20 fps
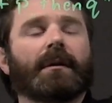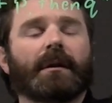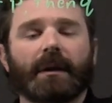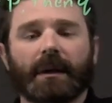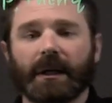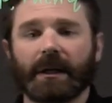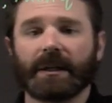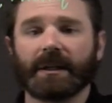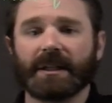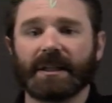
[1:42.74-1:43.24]

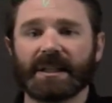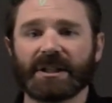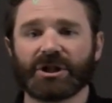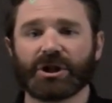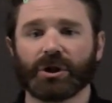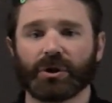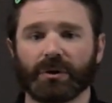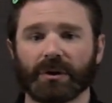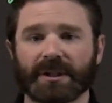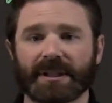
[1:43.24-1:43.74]

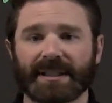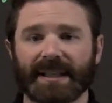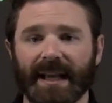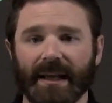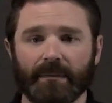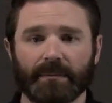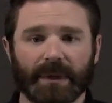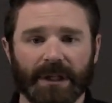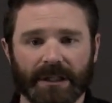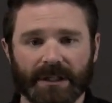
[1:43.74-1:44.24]
conditional
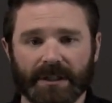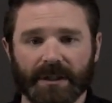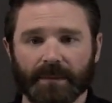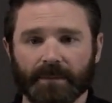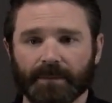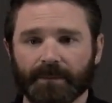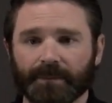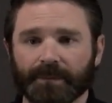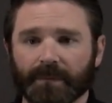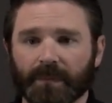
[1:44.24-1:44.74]
statement.
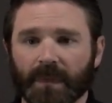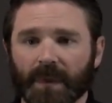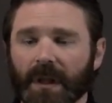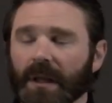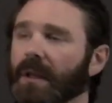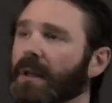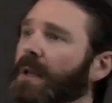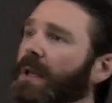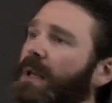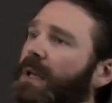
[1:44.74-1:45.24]

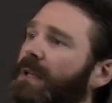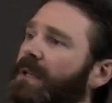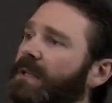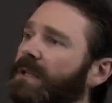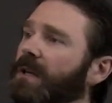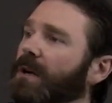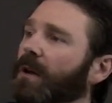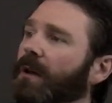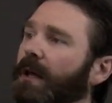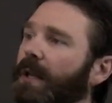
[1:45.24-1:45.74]
He
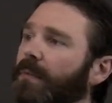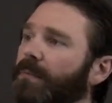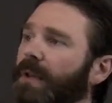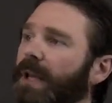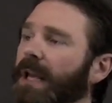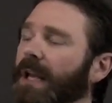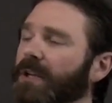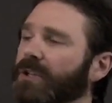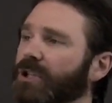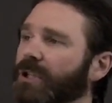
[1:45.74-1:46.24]
doesn't call it
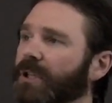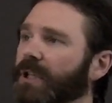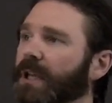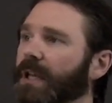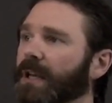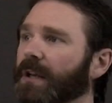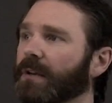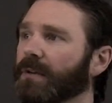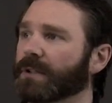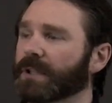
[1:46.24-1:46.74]
implication,
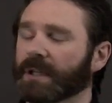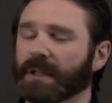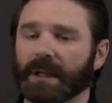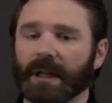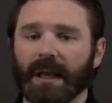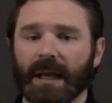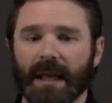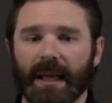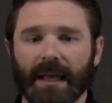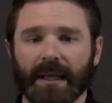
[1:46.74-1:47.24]
he calls it
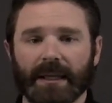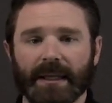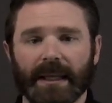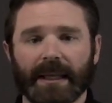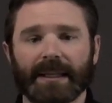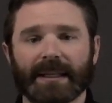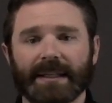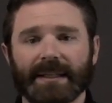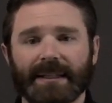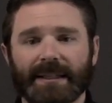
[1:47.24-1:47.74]

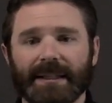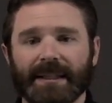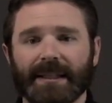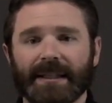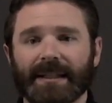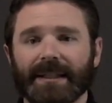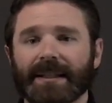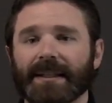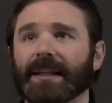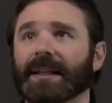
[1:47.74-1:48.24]
an
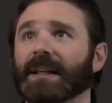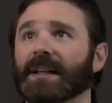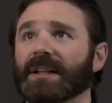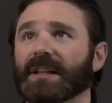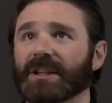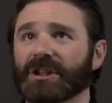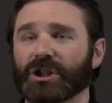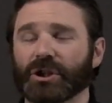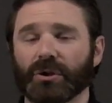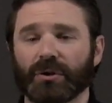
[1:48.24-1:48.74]

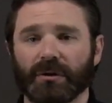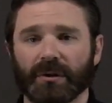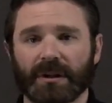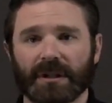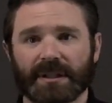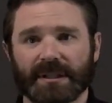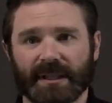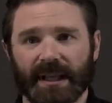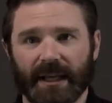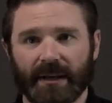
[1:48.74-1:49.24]
conditional
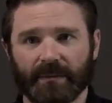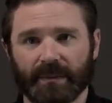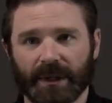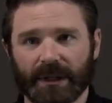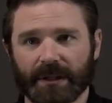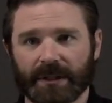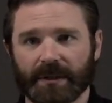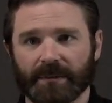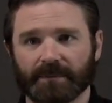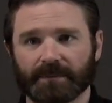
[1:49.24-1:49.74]

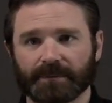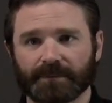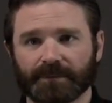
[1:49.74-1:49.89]
statement.